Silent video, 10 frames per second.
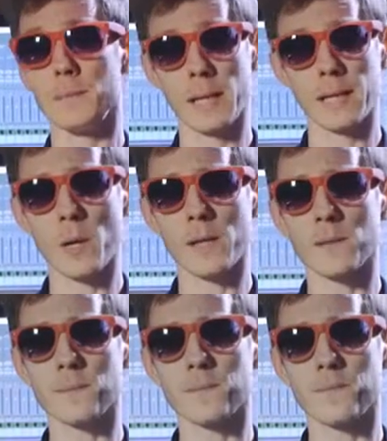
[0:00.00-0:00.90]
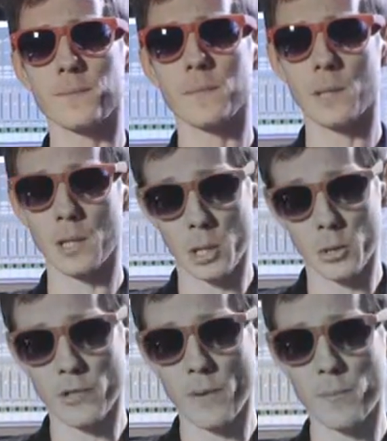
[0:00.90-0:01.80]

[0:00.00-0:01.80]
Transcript: Black and white, close